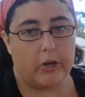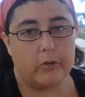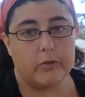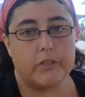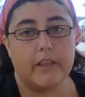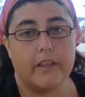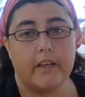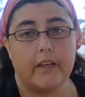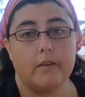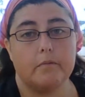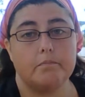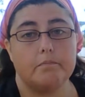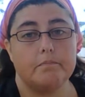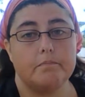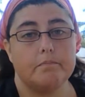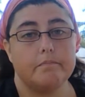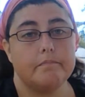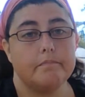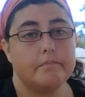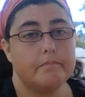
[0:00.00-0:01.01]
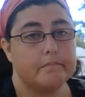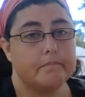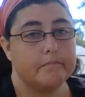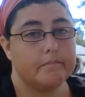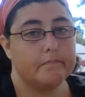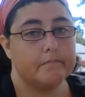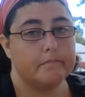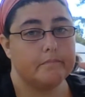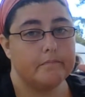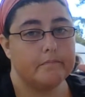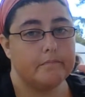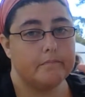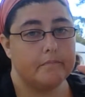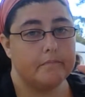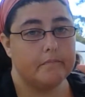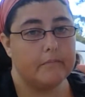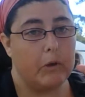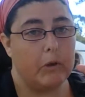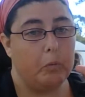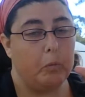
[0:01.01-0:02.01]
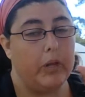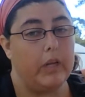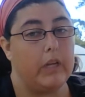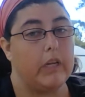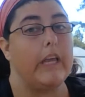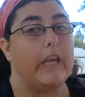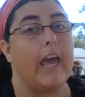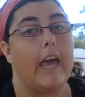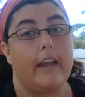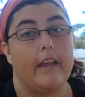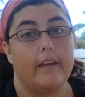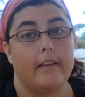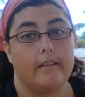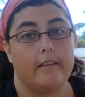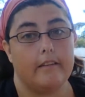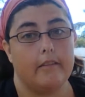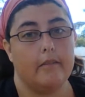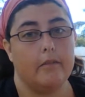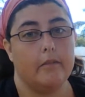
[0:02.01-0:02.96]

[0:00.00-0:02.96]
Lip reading: out to them. We get it.